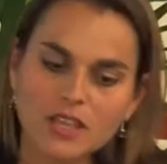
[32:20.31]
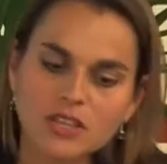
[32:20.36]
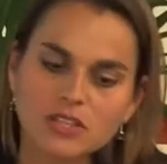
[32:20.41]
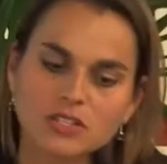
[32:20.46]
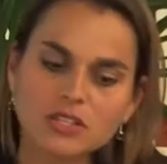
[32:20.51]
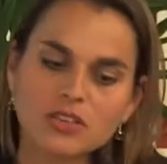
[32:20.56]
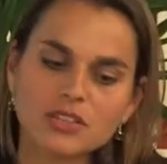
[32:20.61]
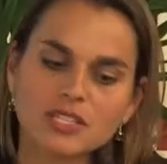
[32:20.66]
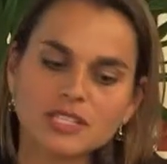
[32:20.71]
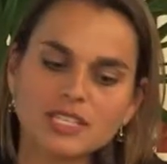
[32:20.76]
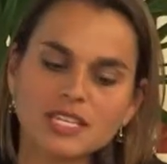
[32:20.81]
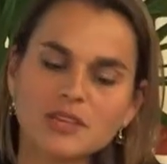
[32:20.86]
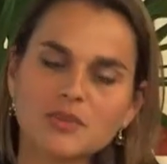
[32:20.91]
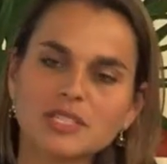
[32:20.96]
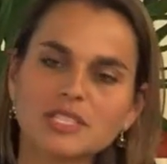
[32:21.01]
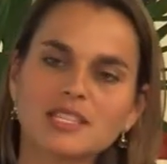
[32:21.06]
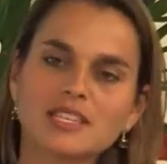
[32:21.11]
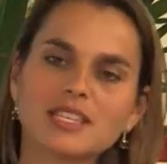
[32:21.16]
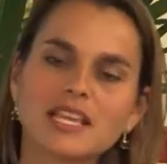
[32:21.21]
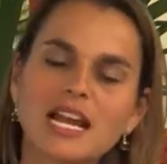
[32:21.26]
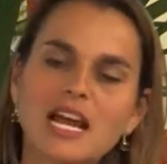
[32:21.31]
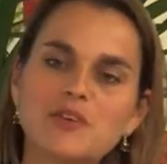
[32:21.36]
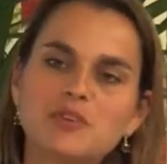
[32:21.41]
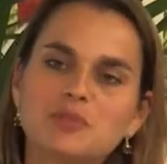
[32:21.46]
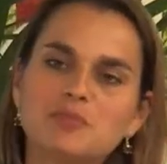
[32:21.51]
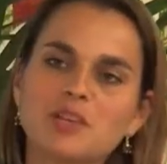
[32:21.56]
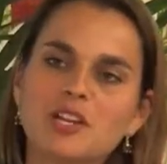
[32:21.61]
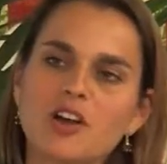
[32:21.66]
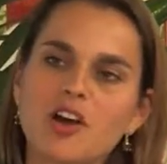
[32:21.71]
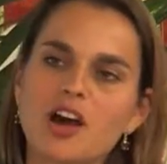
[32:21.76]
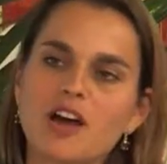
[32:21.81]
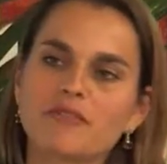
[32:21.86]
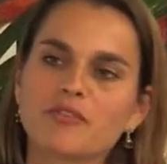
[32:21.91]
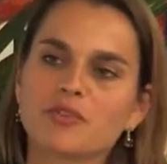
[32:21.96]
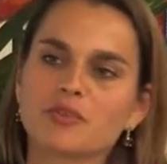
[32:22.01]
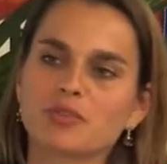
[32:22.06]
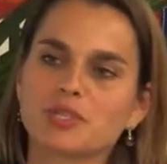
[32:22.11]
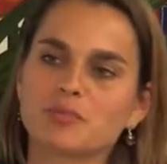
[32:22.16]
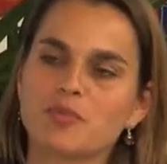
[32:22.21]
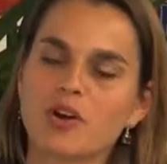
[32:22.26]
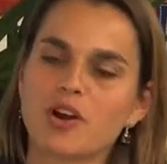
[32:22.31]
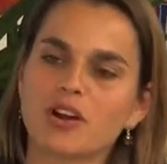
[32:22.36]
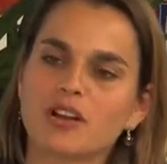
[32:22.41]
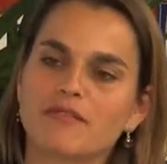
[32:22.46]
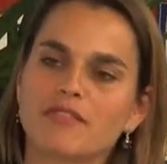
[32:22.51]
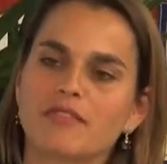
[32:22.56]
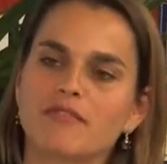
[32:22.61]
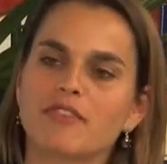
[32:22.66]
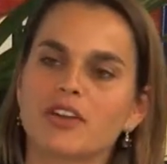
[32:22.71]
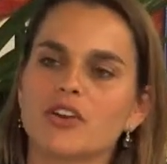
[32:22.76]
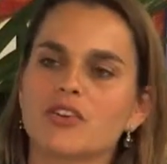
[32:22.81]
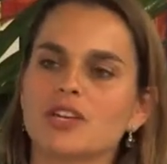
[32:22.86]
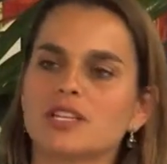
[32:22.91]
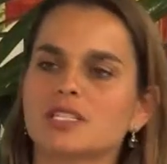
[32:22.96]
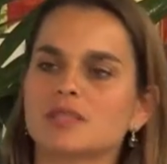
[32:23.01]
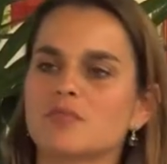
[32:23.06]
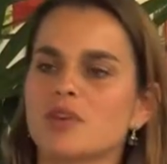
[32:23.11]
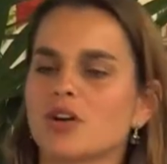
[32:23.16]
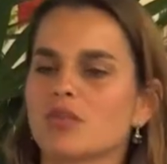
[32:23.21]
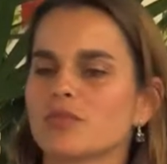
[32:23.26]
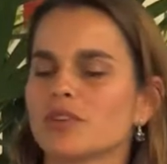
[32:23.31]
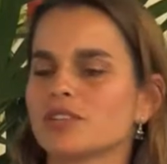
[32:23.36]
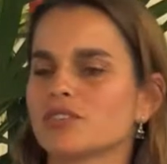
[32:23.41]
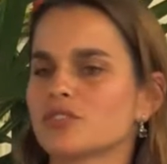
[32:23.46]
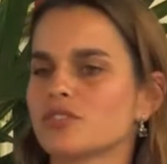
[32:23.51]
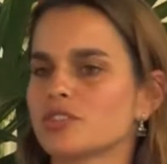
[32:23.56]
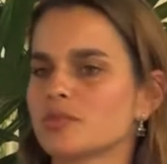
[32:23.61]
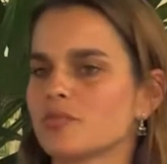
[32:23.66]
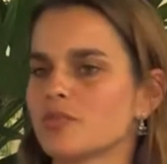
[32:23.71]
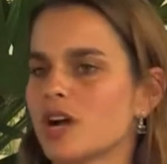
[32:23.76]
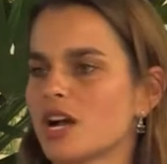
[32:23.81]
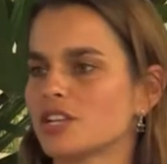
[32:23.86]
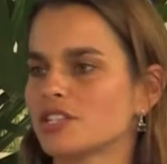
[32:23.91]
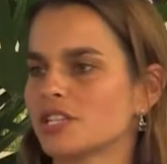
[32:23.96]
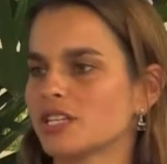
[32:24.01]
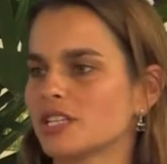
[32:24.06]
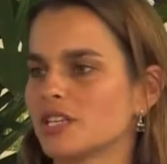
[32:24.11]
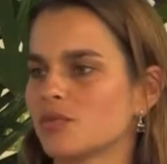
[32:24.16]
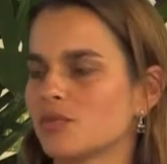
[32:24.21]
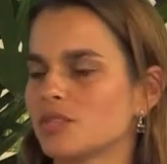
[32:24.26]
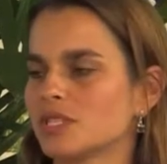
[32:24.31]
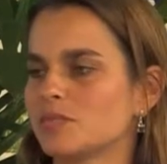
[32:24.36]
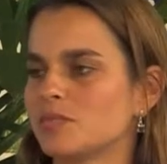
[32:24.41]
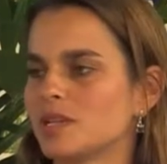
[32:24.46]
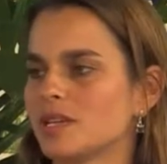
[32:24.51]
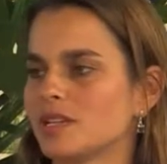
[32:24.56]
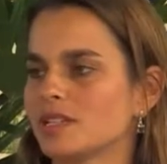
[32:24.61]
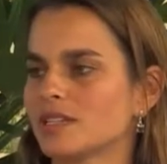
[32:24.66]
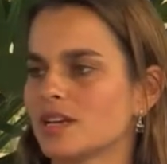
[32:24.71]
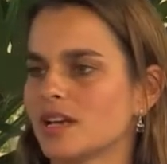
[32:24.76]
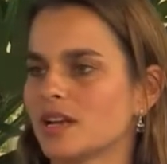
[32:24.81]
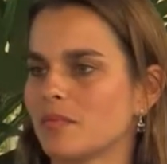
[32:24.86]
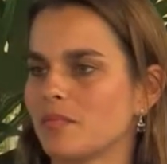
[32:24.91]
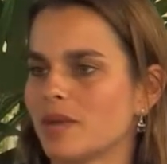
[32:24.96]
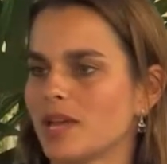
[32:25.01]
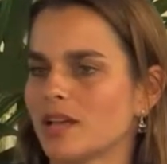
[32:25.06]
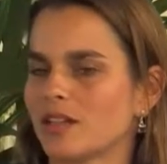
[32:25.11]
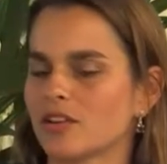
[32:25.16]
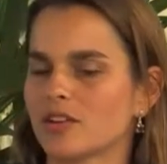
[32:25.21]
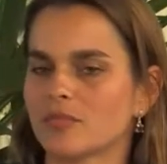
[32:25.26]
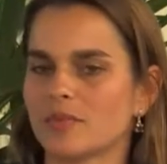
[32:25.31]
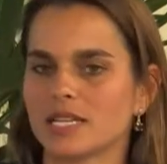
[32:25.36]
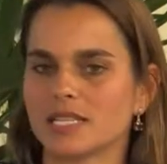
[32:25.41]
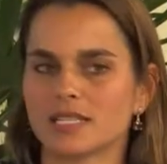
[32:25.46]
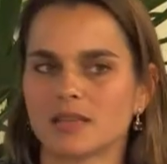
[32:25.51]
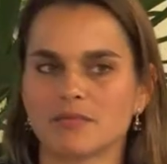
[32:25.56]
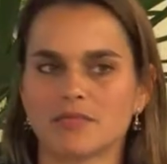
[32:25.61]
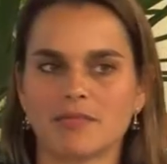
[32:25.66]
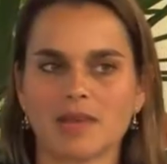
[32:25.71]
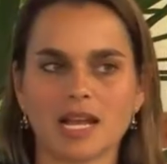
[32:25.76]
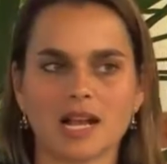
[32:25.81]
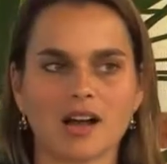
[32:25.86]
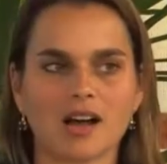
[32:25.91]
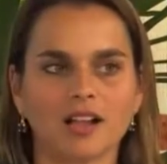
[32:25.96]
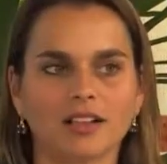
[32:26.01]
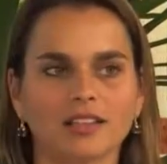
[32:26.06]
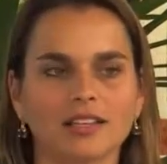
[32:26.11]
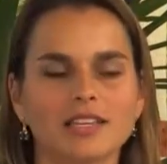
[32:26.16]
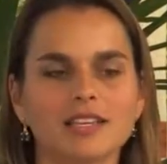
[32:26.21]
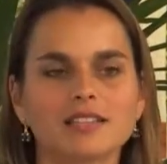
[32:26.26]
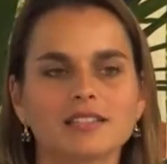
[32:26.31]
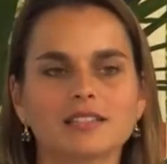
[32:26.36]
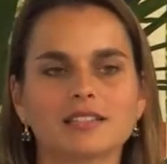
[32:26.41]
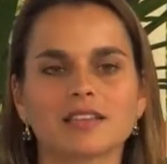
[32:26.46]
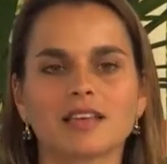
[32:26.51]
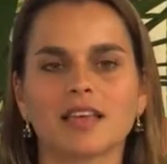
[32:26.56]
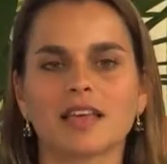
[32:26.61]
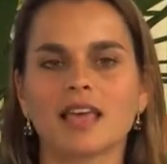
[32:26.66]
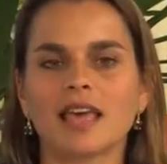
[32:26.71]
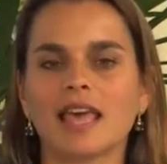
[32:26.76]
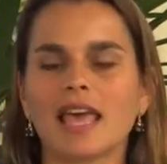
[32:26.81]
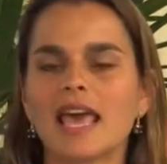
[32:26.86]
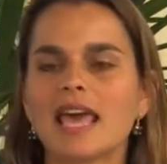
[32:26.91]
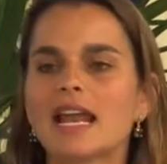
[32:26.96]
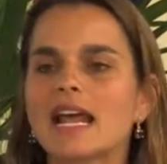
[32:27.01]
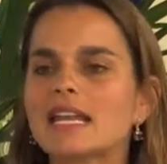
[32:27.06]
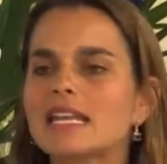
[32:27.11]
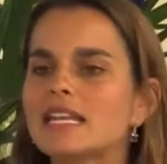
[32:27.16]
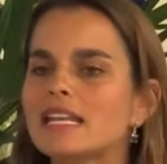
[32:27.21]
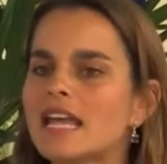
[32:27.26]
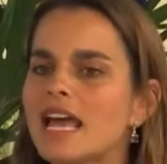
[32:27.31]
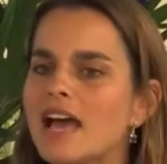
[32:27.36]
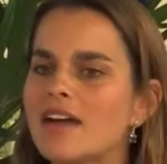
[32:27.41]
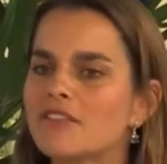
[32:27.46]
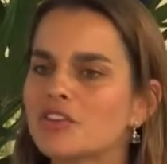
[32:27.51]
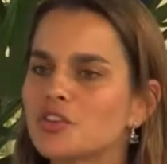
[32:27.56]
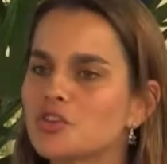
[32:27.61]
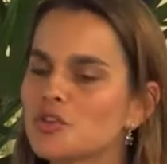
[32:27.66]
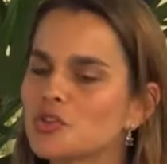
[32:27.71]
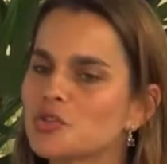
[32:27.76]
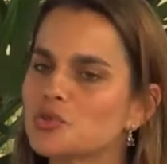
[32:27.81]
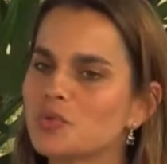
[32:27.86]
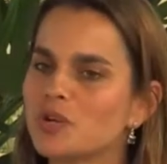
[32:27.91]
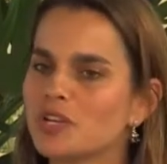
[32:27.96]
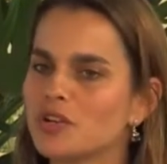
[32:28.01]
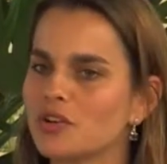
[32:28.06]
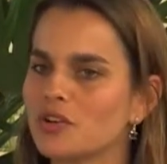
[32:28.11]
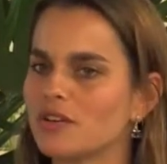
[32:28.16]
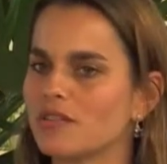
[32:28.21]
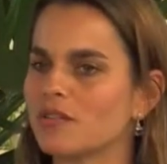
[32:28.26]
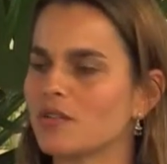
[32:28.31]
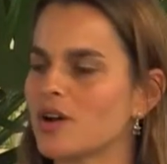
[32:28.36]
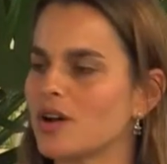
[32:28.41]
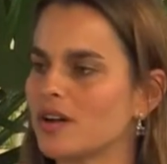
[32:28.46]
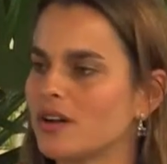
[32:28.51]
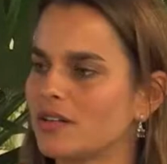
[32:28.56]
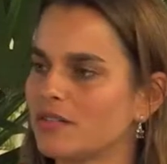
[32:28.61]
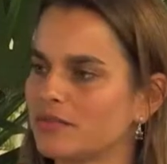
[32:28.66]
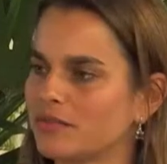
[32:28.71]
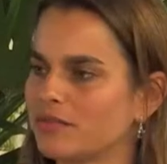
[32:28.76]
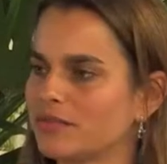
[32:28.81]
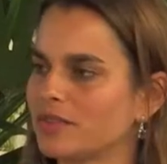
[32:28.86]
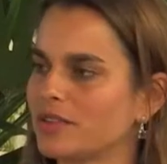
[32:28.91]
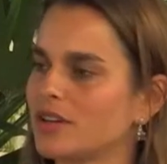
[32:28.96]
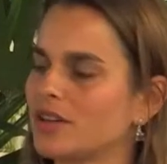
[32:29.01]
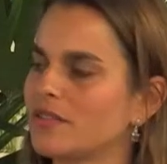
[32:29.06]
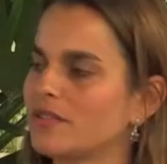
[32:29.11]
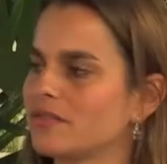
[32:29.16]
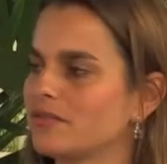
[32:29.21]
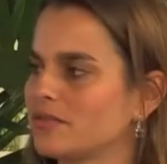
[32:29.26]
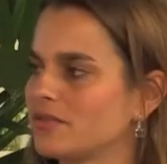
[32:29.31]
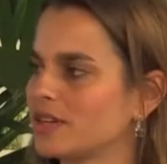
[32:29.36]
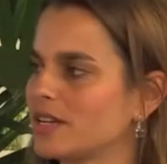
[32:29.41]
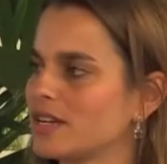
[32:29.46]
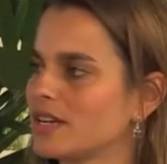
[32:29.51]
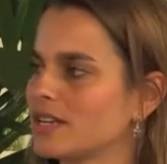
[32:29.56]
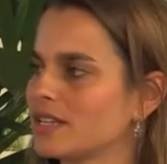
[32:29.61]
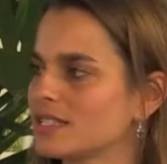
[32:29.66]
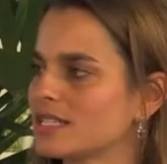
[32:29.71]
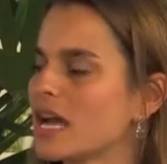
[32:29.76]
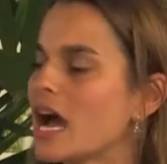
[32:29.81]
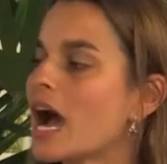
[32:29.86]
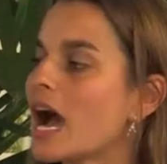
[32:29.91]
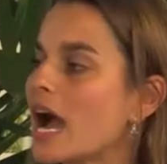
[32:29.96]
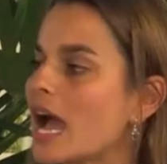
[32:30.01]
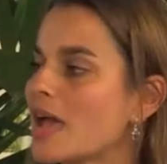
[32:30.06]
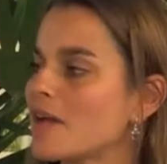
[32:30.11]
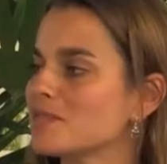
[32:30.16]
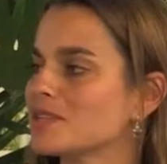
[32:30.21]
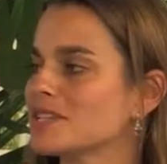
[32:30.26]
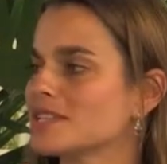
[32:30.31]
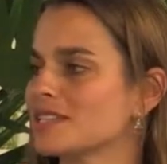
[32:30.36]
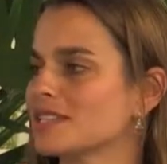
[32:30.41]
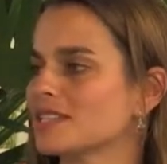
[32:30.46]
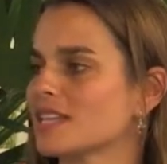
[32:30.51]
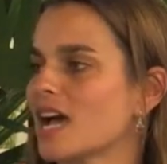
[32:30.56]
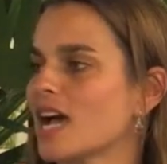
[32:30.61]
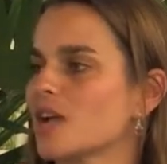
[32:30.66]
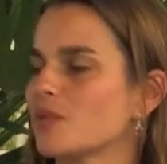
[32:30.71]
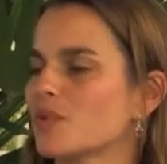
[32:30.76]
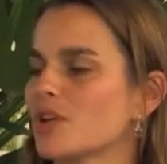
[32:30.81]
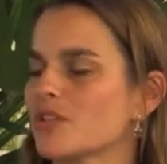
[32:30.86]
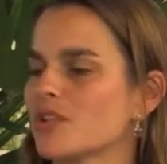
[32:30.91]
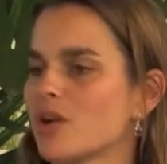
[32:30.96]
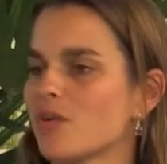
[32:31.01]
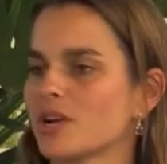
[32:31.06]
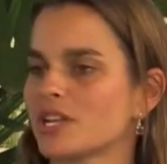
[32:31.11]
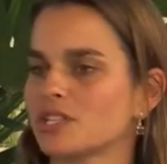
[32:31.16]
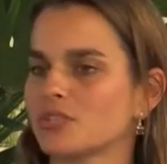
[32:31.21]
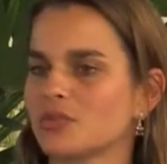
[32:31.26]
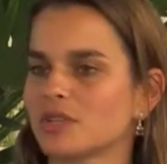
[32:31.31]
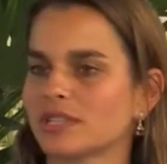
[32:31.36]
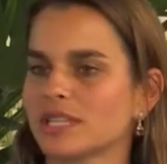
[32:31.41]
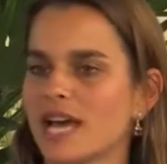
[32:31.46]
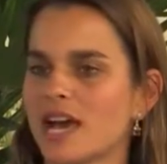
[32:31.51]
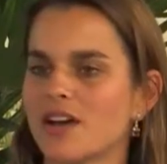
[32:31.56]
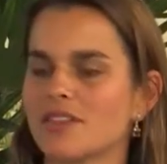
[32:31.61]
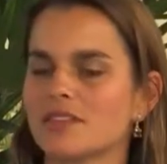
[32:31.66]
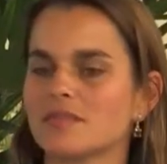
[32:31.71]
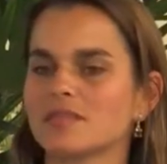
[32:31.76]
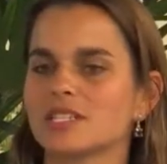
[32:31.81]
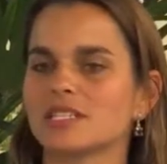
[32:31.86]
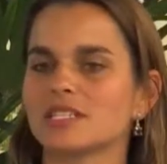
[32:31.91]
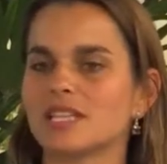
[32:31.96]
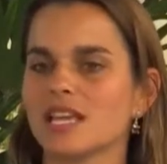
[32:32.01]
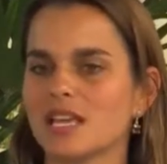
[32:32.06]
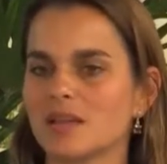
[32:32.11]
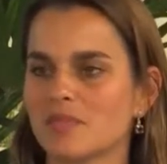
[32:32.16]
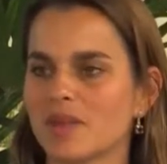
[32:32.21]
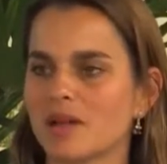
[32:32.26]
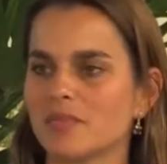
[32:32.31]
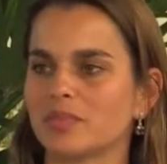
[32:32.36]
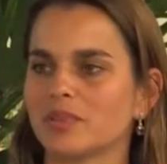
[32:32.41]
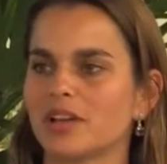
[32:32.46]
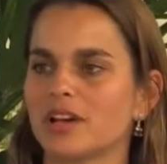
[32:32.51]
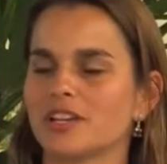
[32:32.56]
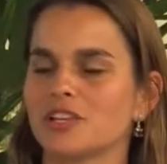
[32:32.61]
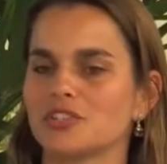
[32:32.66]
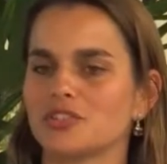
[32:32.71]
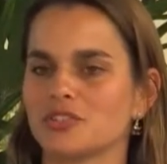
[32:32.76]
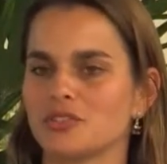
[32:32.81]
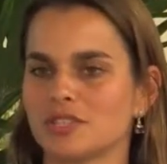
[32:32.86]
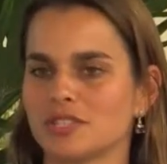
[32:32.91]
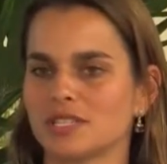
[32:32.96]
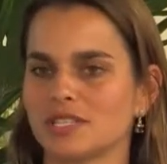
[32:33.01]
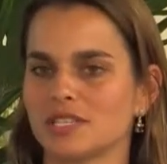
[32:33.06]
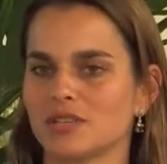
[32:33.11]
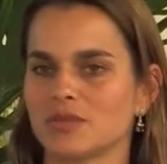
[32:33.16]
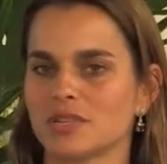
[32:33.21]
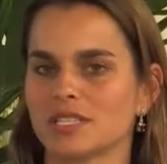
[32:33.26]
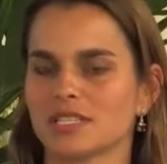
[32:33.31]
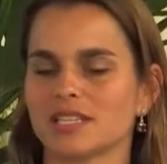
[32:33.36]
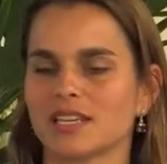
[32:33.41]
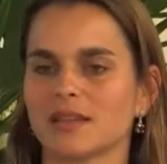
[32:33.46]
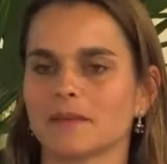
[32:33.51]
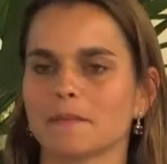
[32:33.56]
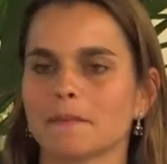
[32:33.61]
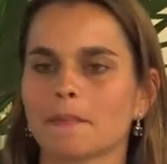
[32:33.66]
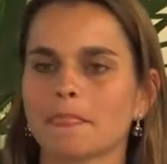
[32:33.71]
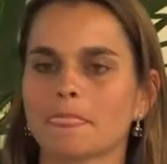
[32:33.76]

So the sequencing that I was being offered was part of a very small research project that was being done at Baylor by some of my colleagues. And I didn't have a huge window of, of, of uh, time to decide whether I wanted to allow them to take my blood and do the sequencing.